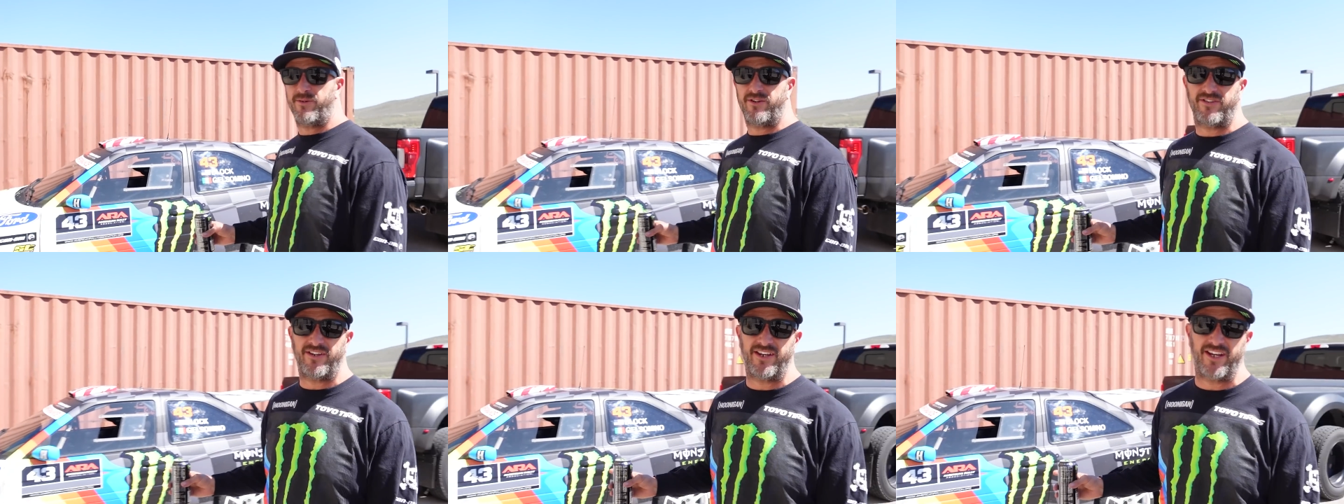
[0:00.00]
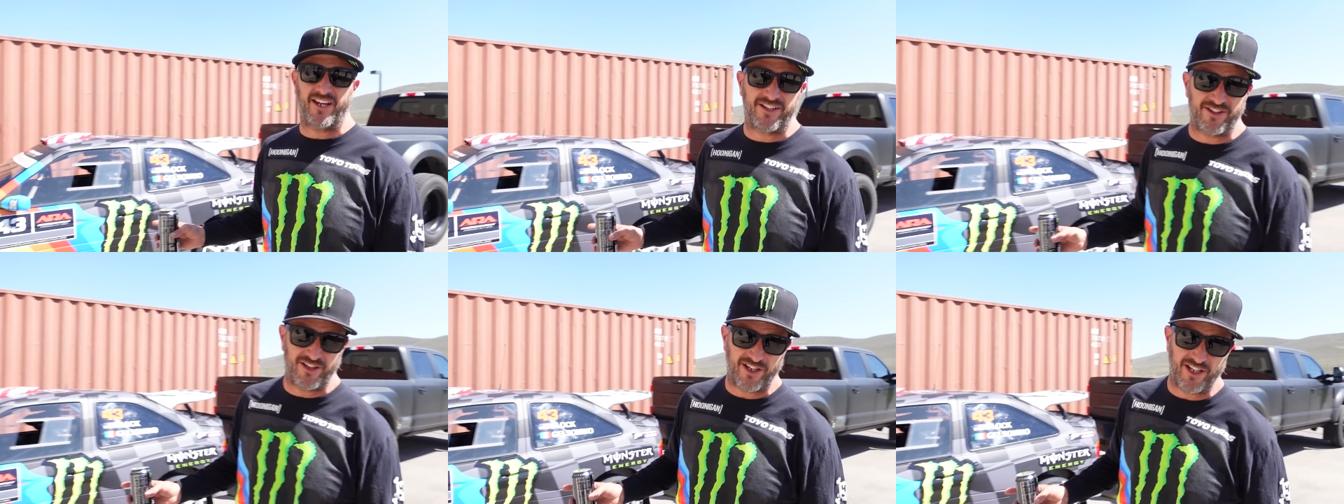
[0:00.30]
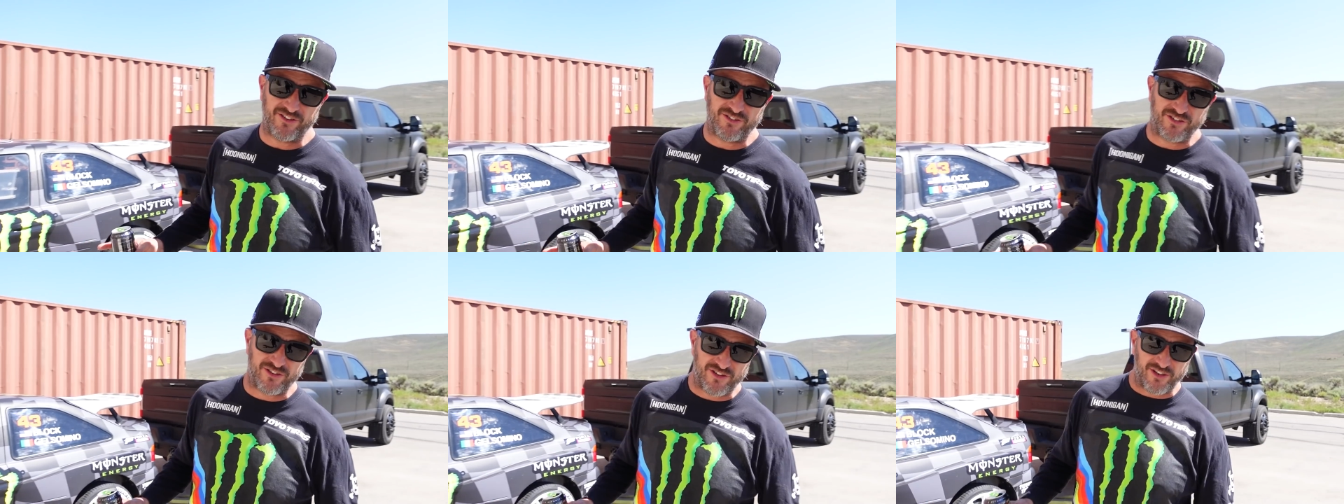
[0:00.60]
using a
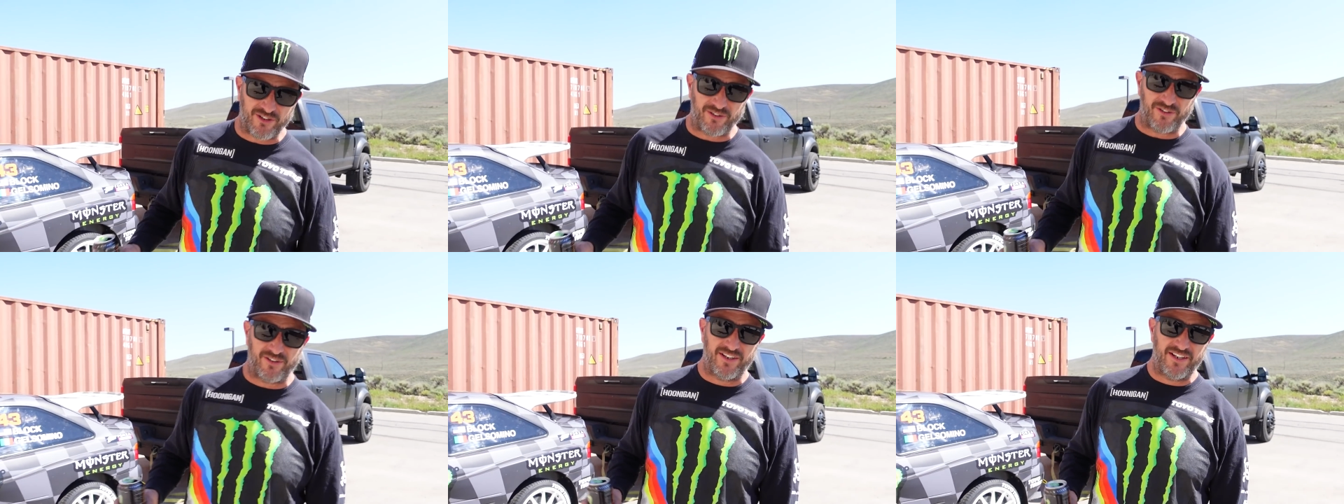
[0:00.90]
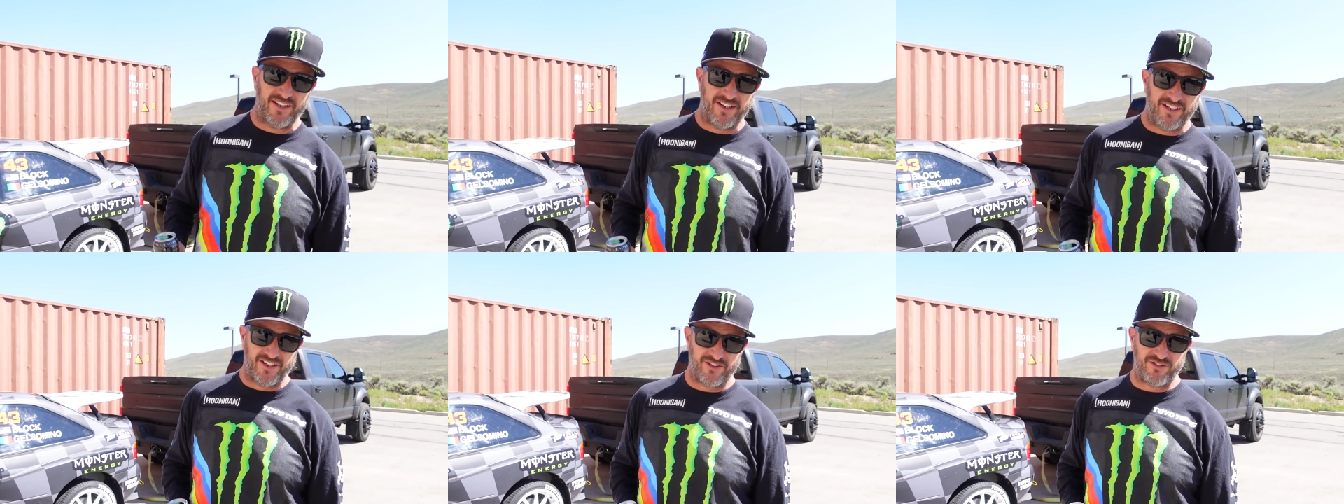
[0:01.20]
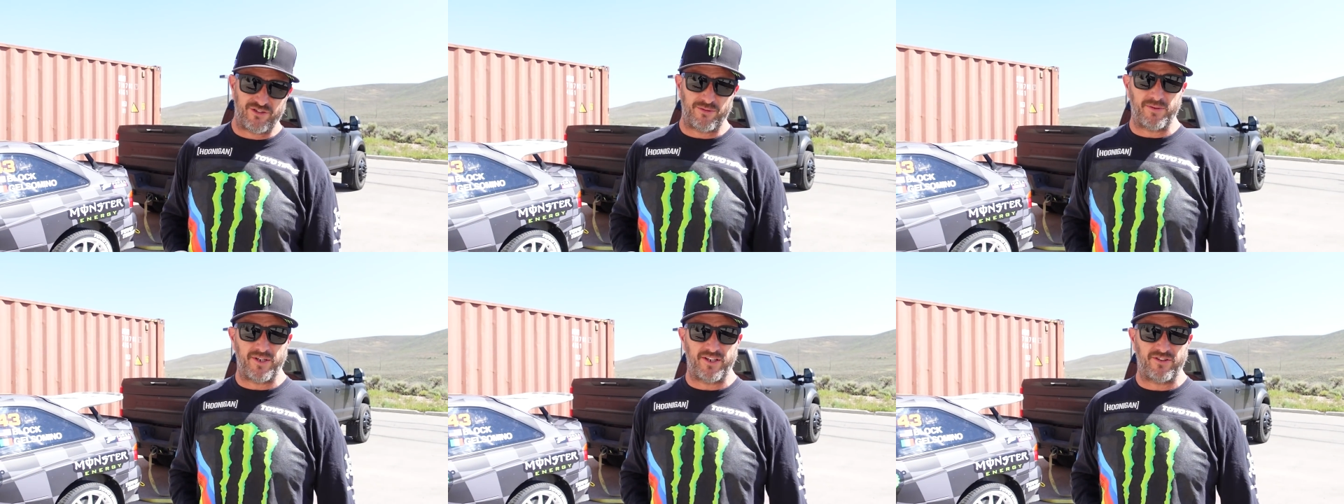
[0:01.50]
clutch too.
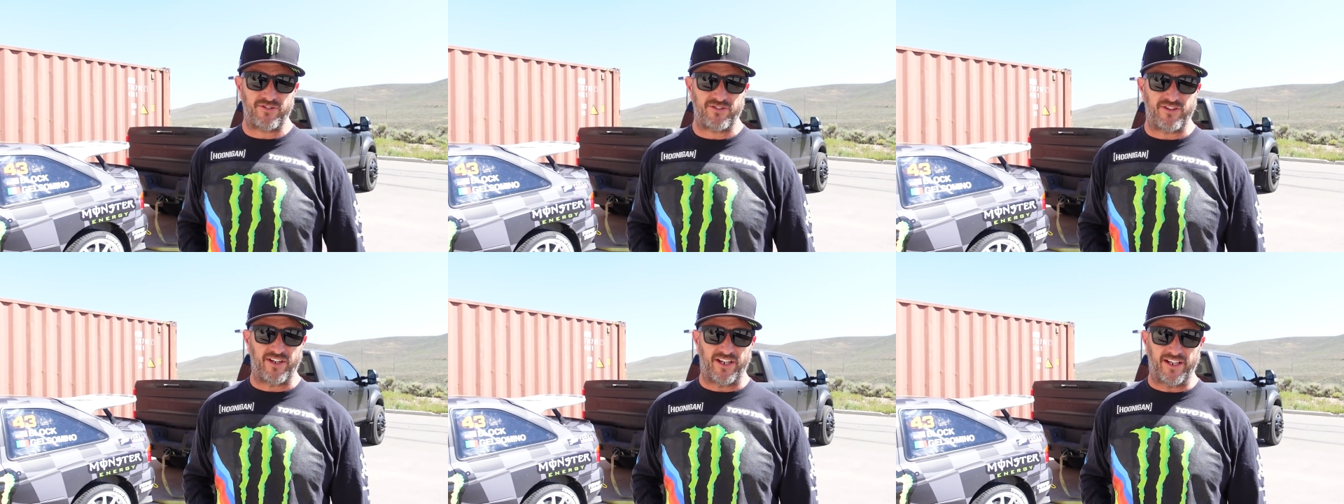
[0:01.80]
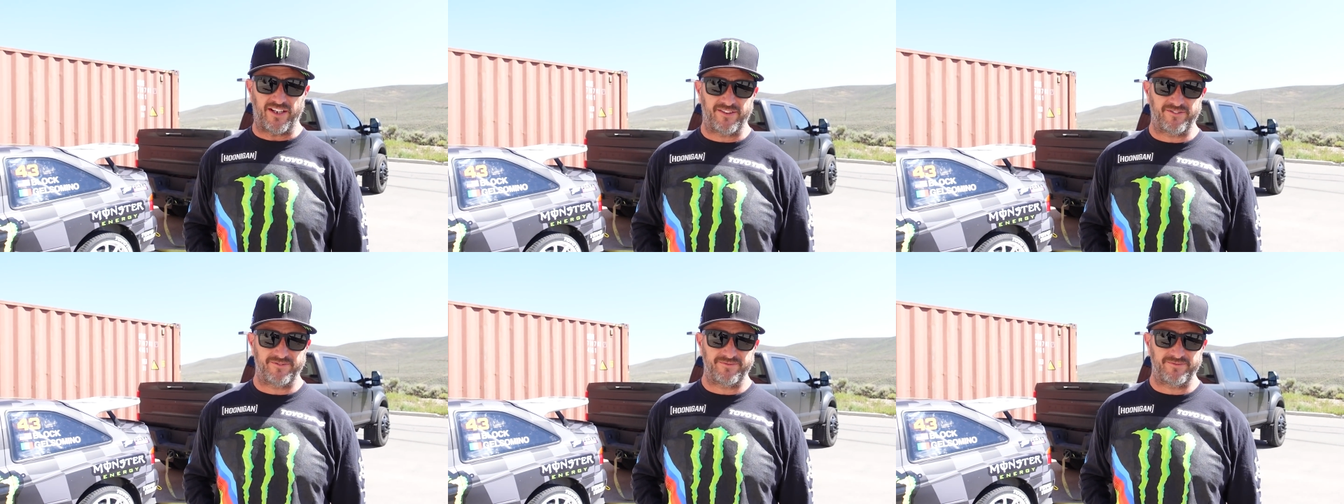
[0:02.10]
This should be interesting.